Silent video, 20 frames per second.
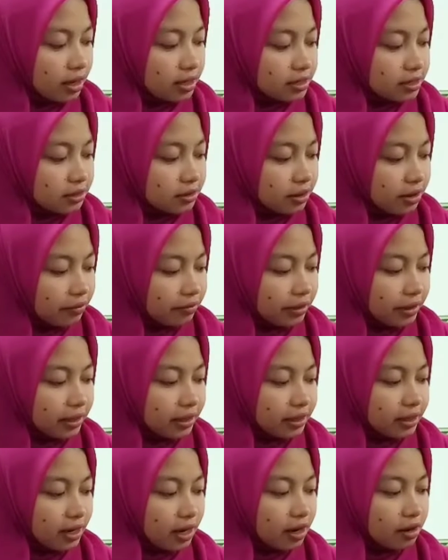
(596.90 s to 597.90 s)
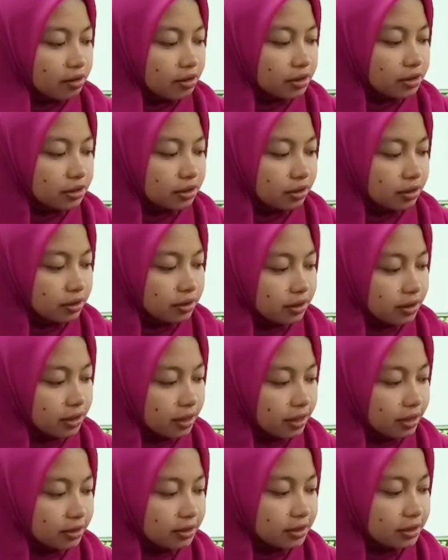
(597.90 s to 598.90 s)
As traffic in our town
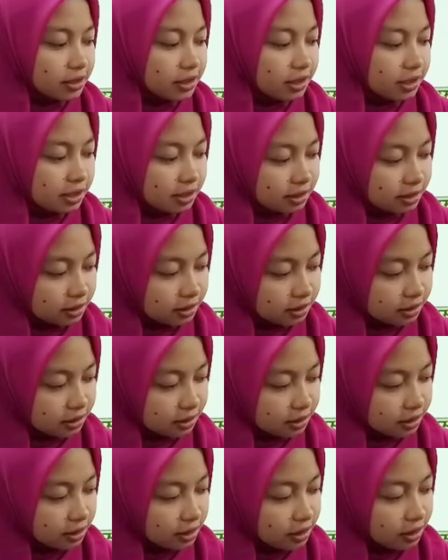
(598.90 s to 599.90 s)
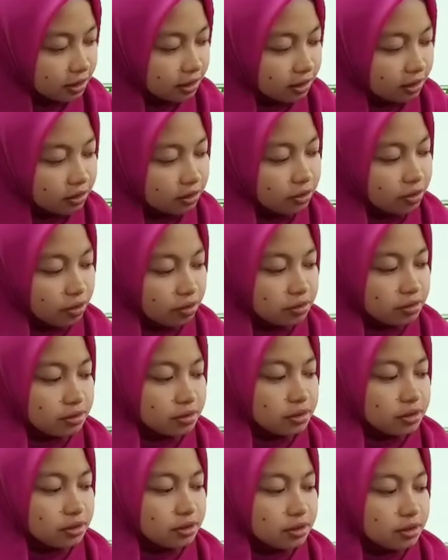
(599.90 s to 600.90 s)
and cities
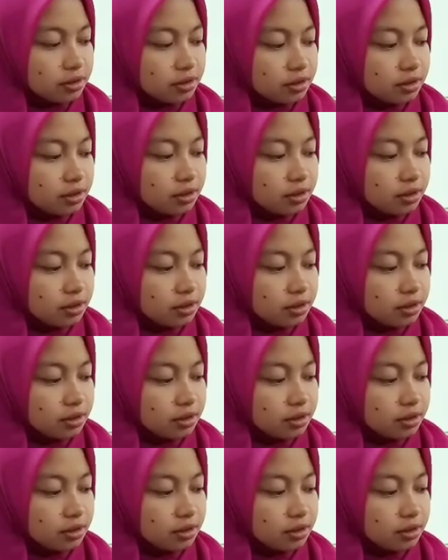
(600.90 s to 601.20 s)
grows,